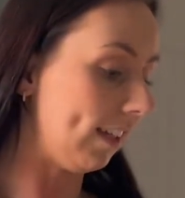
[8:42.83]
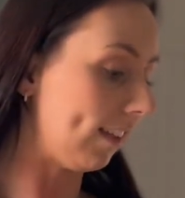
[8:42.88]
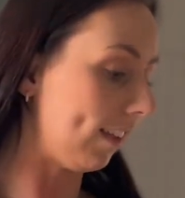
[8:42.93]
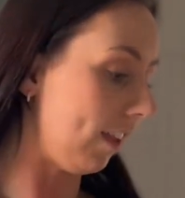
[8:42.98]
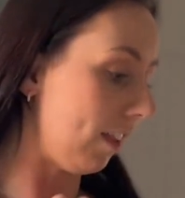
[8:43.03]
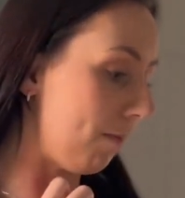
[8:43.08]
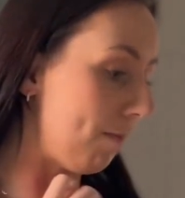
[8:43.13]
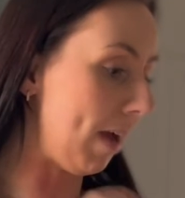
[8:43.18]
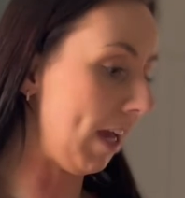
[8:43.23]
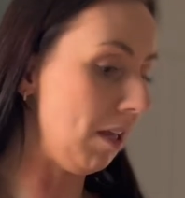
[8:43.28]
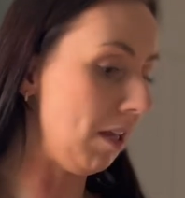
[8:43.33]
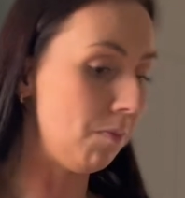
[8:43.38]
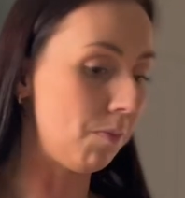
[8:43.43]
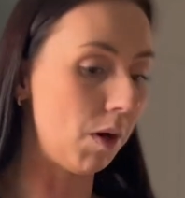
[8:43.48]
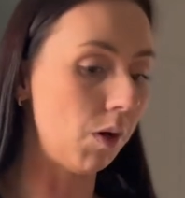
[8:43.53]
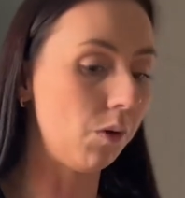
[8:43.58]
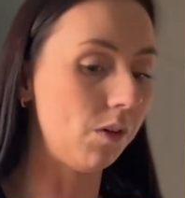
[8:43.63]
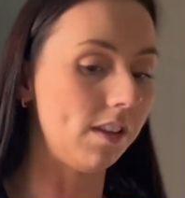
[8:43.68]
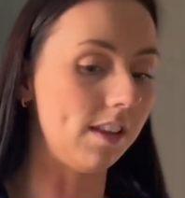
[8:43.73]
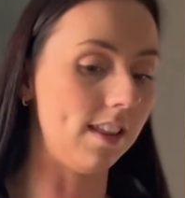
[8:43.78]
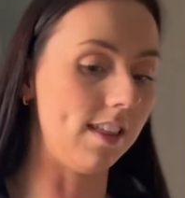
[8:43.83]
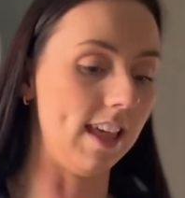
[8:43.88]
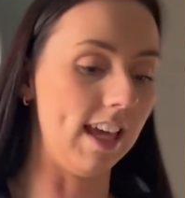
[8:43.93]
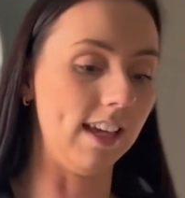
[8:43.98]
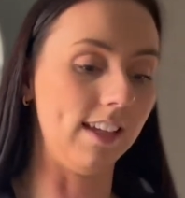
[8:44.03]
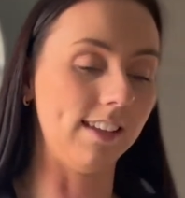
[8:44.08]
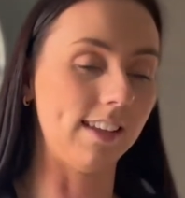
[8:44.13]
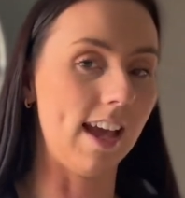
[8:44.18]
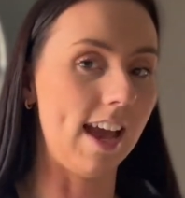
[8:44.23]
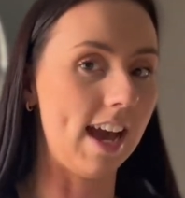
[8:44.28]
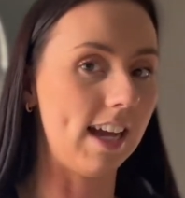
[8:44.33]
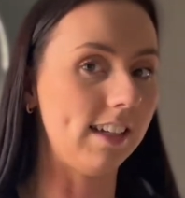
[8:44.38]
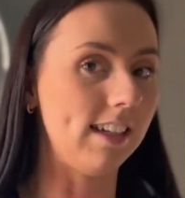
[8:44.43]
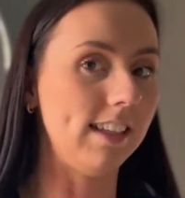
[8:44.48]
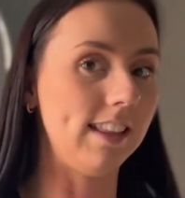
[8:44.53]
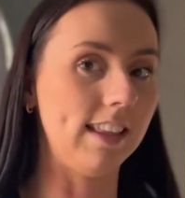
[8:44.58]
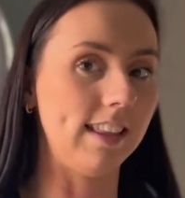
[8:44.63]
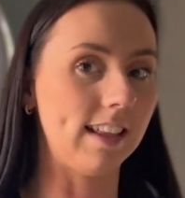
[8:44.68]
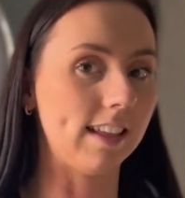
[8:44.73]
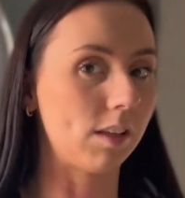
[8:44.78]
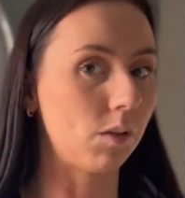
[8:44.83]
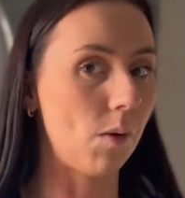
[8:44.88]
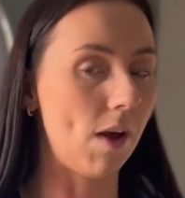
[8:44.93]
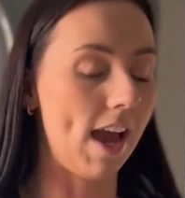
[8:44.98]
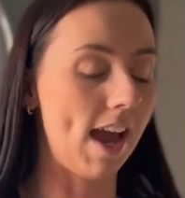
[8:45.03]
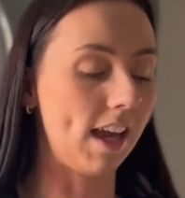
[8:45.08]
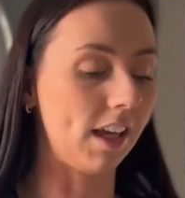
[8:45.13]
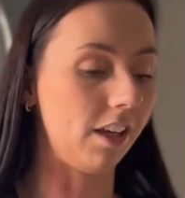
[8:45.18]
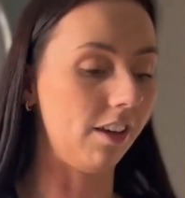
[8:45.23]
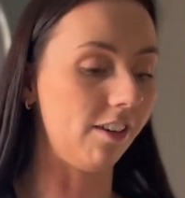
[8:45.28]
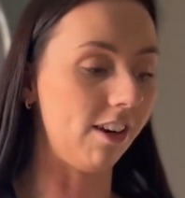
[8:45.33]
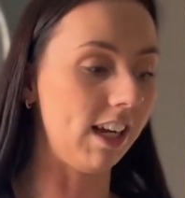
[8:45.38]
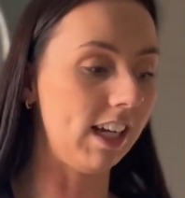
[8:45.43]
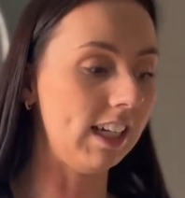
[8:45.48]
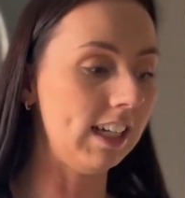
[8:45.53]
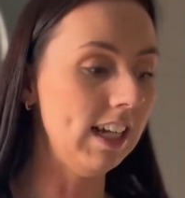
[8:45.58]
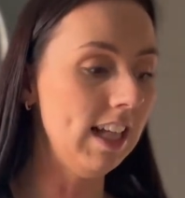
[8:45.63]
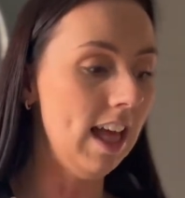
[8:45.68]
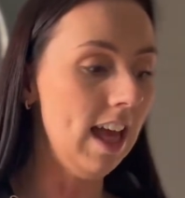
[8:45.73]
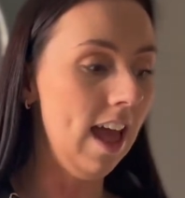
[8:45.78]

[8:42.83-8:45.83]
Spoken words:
So the main bulk of the things, I actually think that's quite accurate,